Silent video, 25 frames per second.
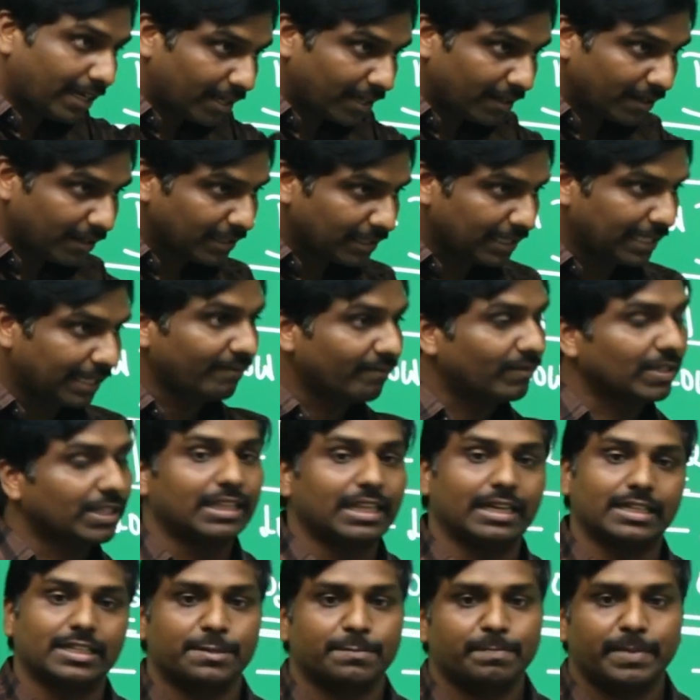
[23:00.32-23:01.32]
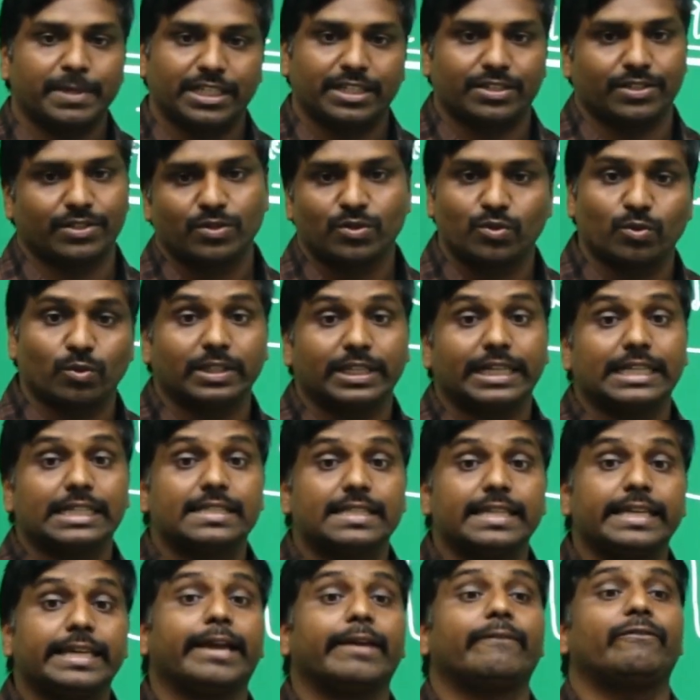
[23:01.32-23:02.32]
them with that speed. So that is the
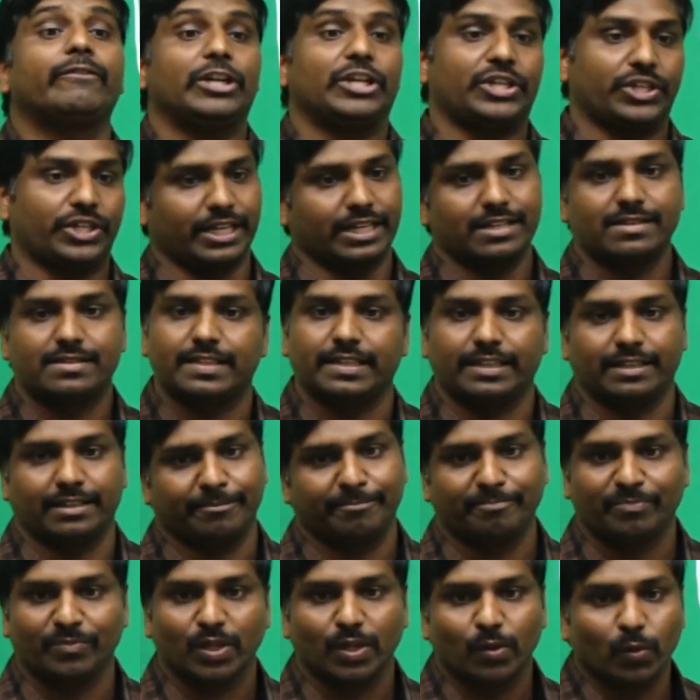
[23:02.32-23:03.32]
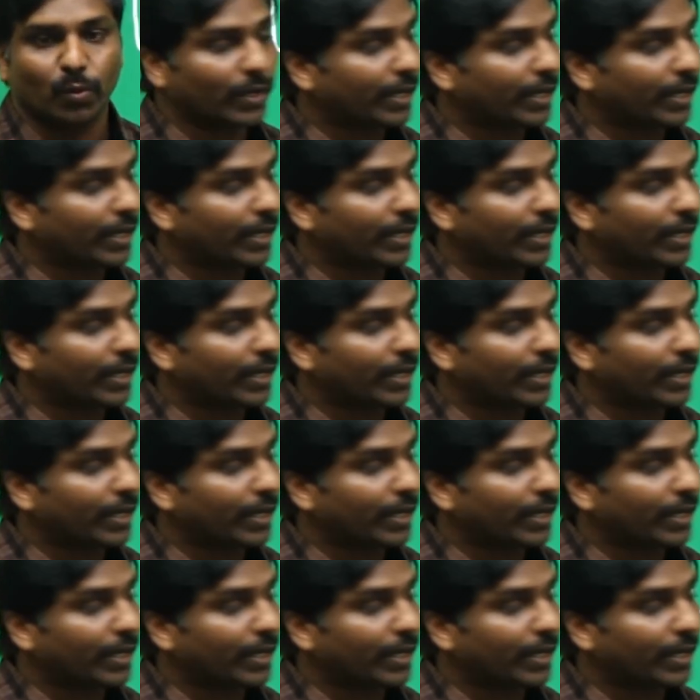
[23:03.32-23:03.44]
efficiency. Okay,